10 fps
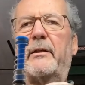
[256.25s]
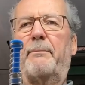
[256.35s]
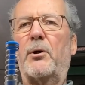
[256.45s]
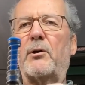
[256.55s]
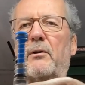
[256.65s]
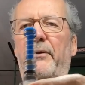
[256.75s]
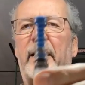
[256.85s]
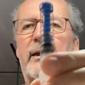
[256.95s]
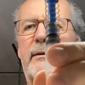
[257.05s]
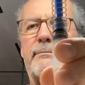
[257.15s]
a bottle of
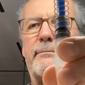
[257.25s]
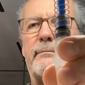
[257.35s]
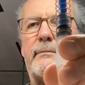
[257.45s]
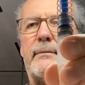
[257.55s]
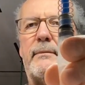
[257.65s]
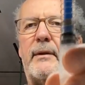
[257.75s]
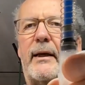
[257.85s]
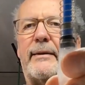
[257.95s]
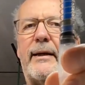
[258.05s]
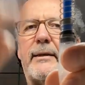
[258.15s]
ink,
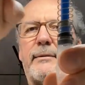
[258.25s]
like that.